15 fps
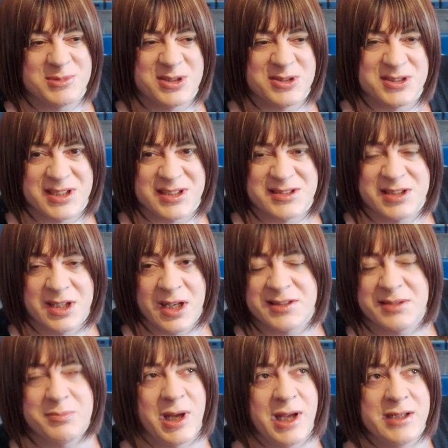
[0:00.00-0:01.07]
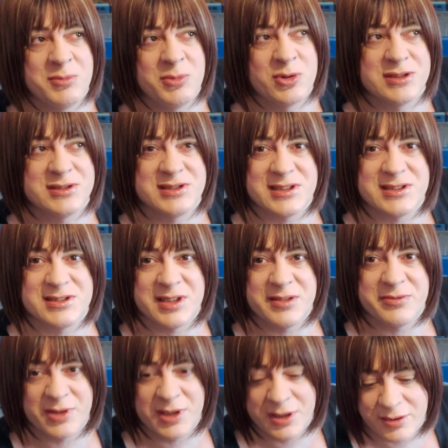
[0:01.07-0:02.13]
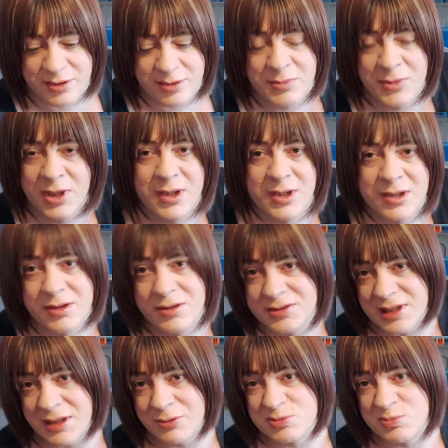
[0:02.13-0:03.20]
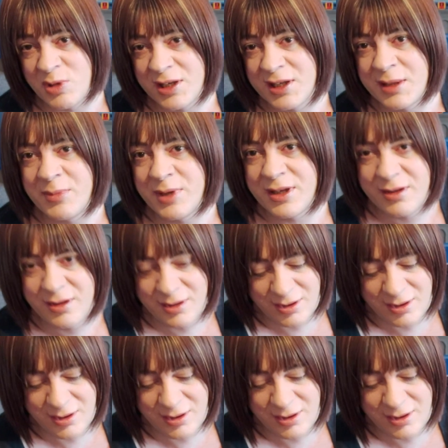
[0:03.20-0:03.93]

to 60. I didn't pay any more than 60 for any of them because that was my limit.